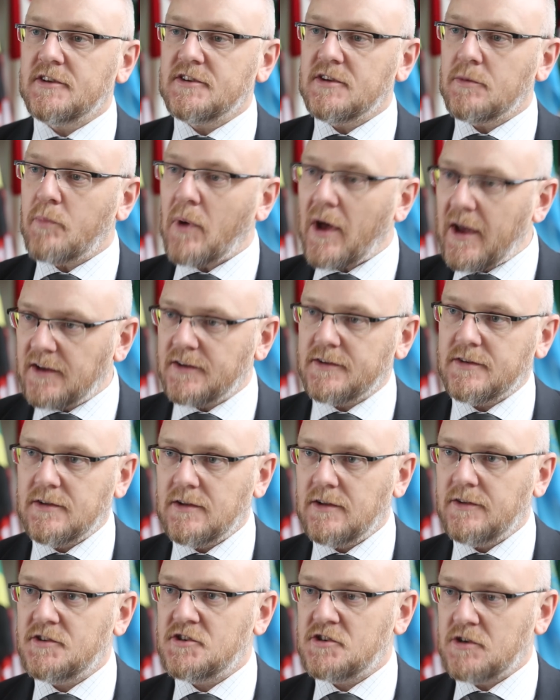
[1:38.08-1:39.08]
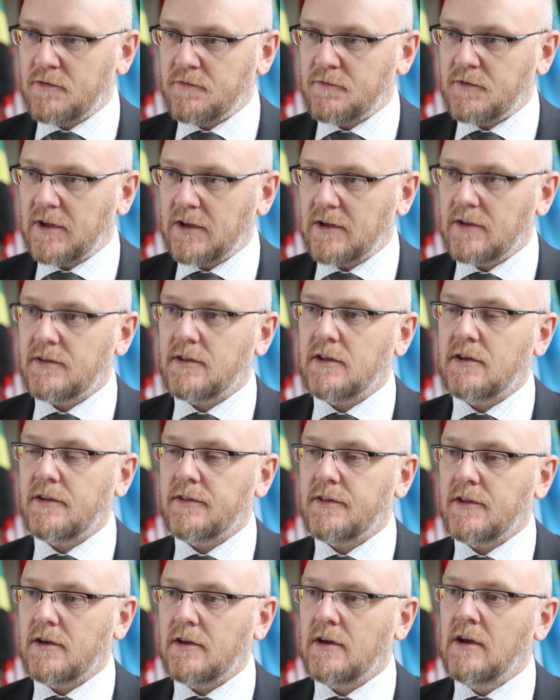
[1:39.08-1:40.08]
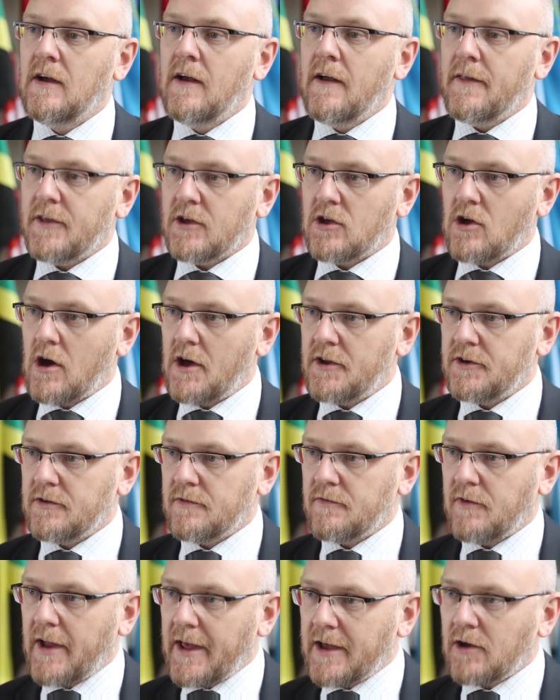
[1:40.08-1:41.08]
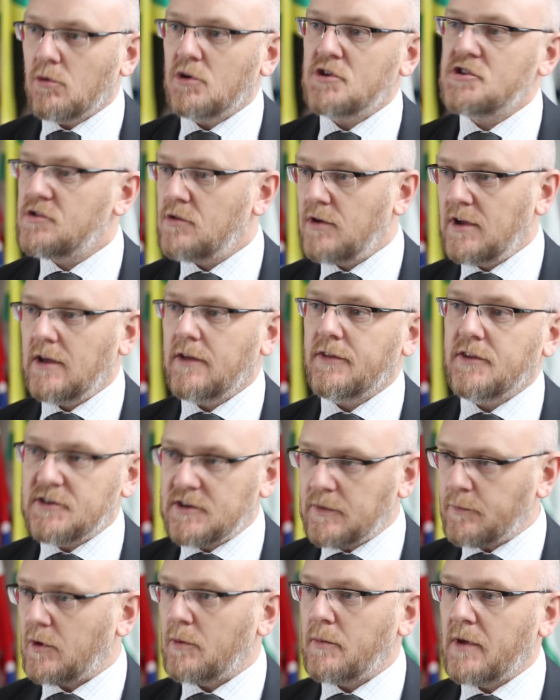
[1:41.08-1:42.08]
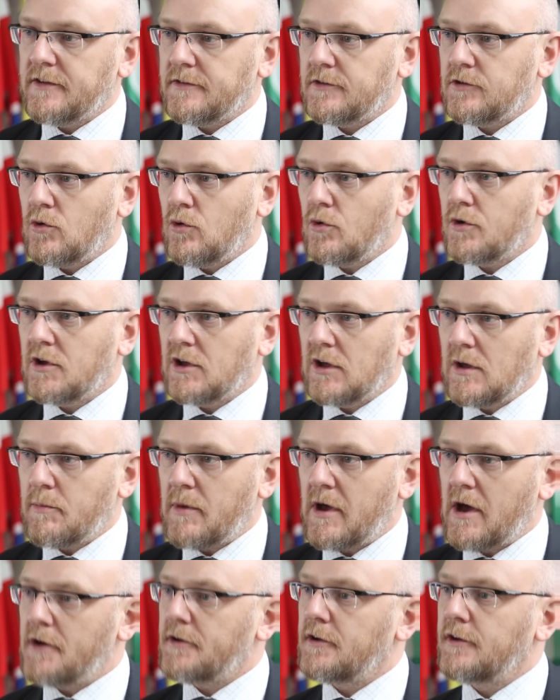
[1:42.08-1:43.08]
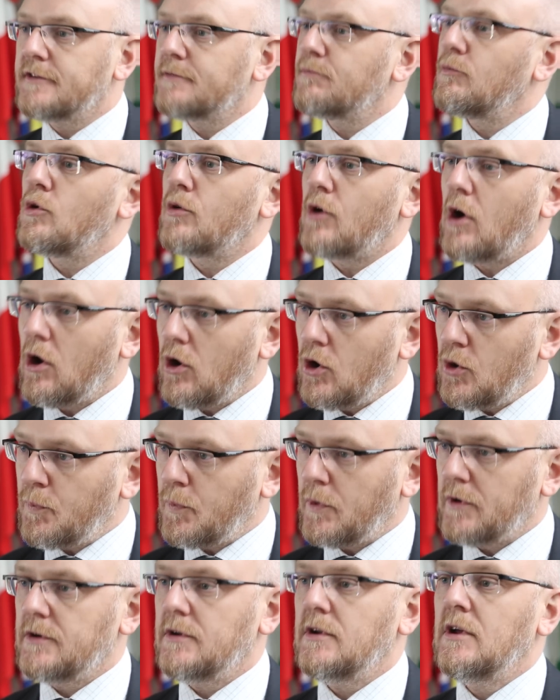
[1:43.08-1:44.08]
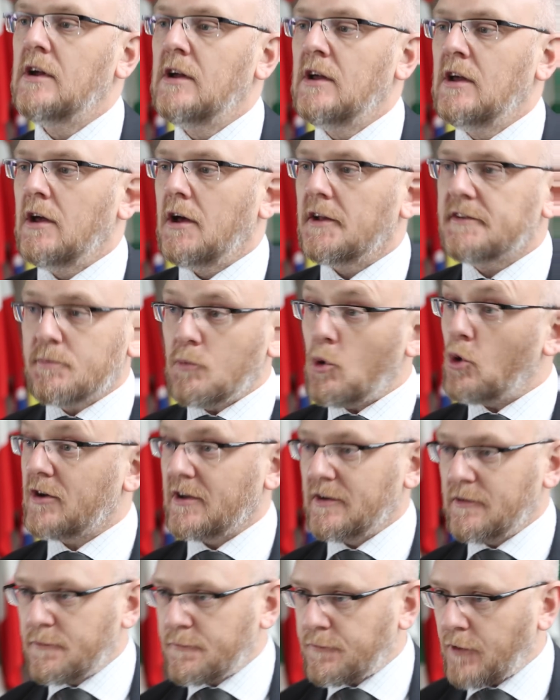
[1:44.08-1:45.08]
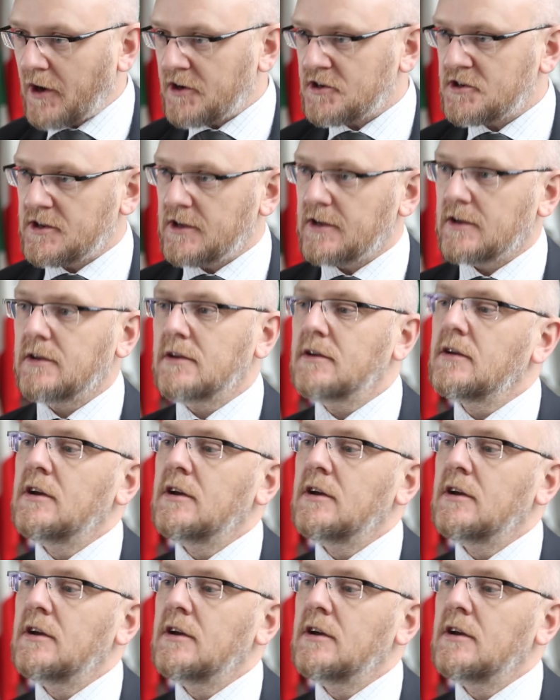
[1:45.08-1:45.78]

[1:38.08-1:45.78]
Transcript: The debate is shifting. The kind of language you hear the diplomats talking about is more open, it's more confronting.